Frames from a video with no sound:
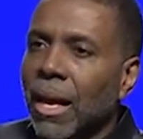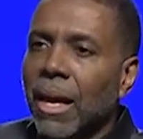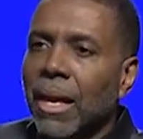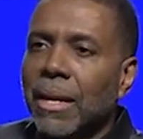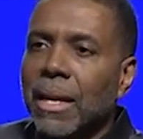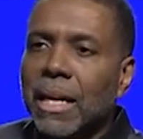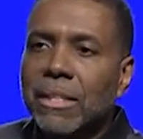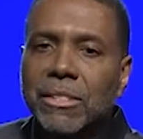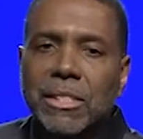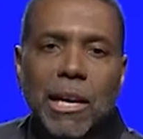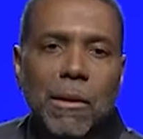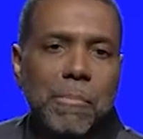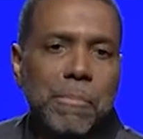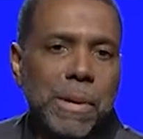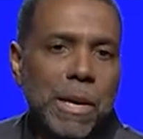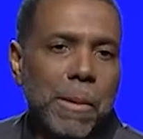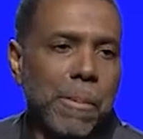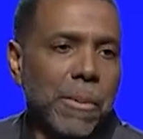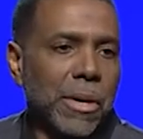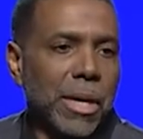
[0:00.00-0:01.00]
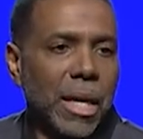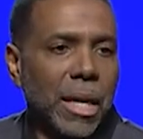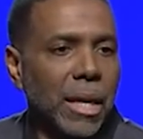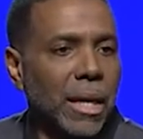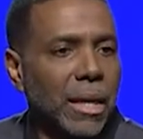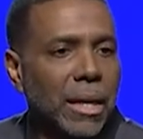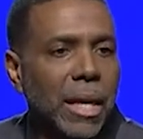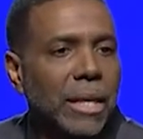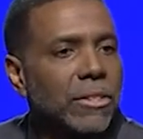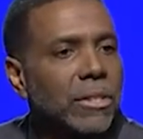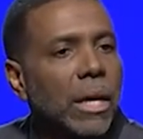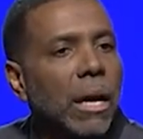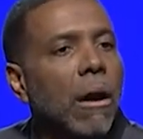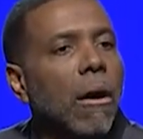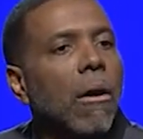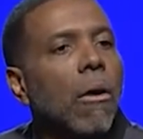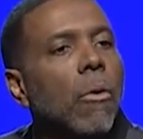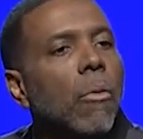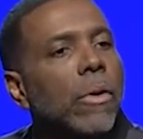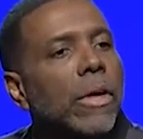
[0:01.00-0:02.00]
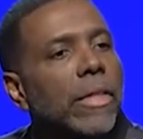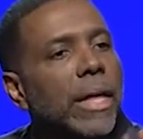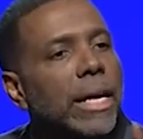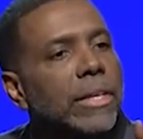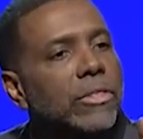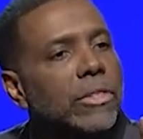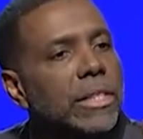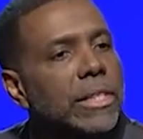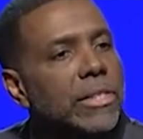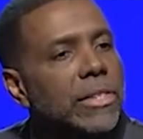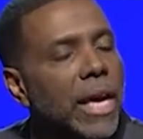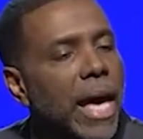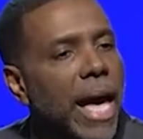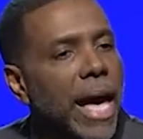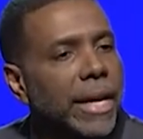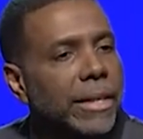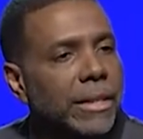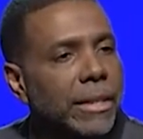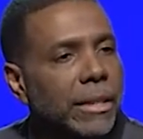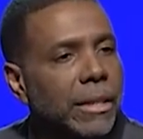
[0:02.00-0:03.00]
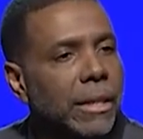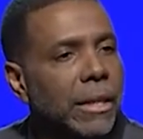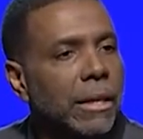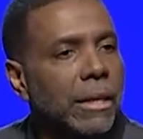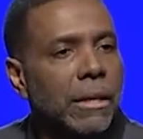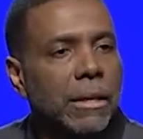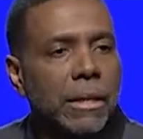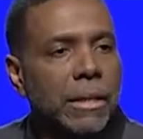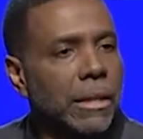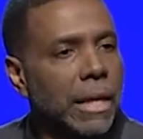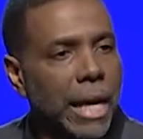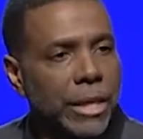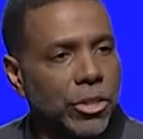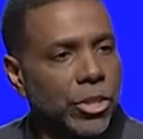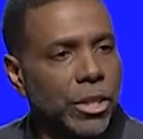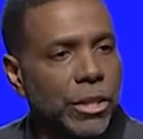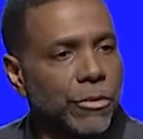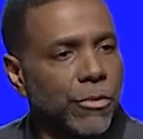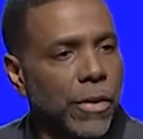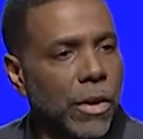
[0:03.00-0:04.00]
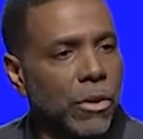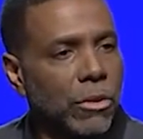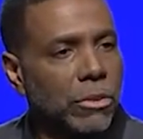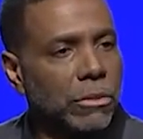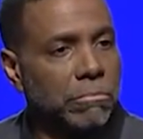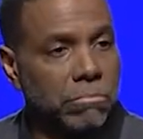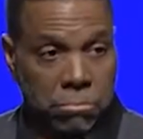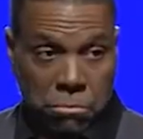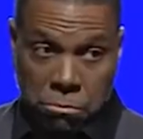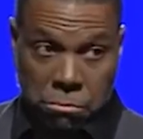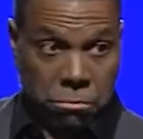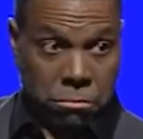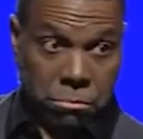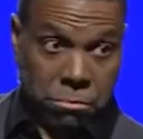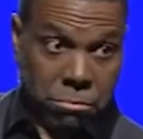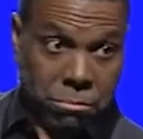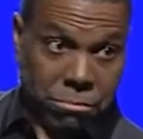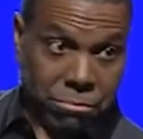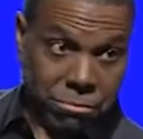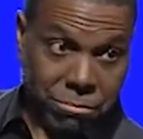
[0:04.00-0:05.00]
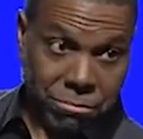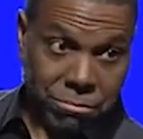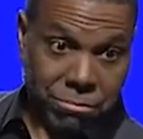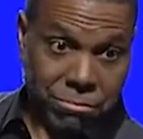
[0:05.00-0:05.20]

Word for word: Now, some people get it. They say, oh, well, that's just acting. Not church folks. Mm-mm.